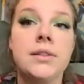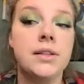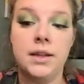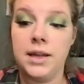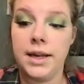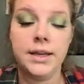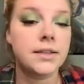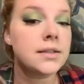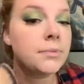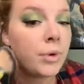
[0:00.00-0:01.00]

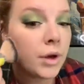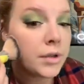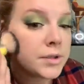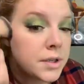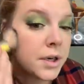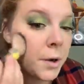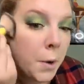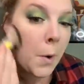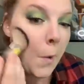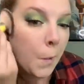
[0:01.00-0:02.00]
Light bronzer,
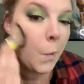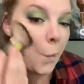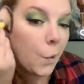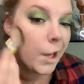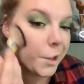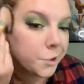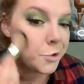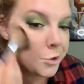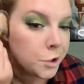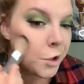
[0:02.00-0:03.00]

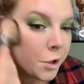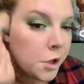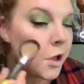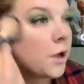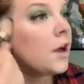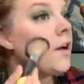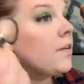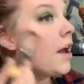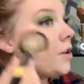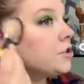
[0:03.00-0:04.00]
which I've
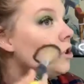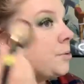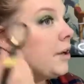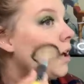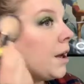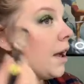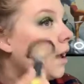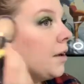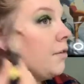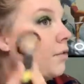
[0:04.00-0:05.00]
actually been
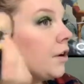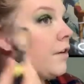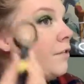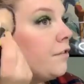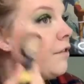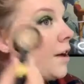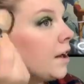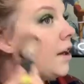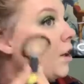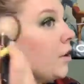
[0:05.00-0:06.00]
eyeing for a
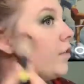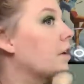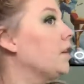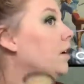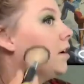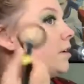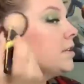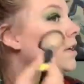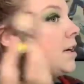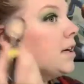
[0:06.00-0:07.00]
very long
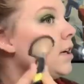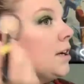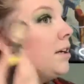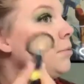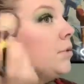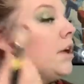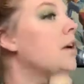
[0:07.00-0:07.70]
time,